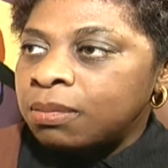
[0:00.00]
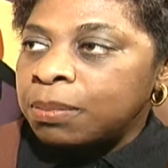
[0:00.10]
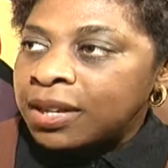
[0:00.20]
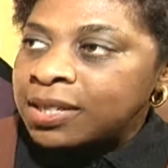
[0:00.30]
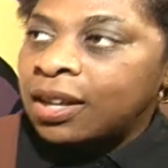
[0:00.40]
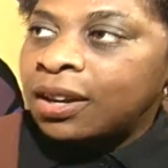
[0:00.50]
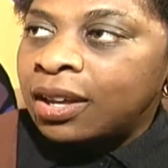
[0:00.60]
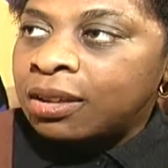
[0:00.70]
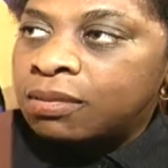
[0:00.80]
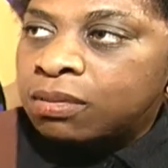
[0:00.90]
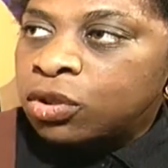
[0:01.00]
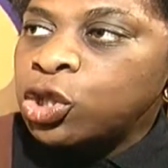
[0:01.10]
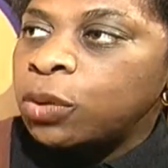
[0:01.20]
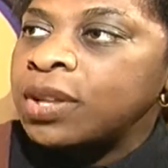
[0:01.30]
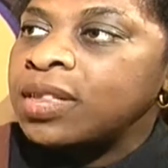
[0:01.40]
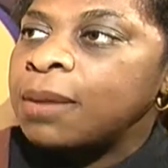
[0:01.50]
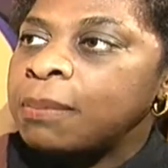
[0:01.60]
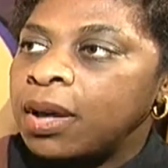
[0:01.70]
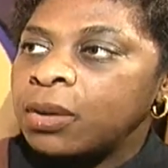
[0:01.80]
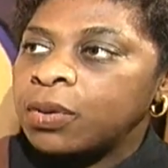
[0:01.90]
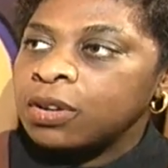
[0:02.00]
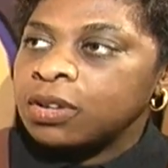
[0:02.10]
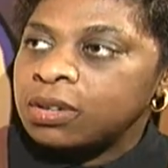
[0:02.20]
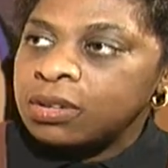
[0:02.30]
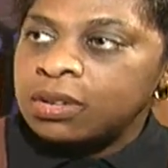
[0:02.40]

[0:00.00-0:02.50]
basically showing them my work.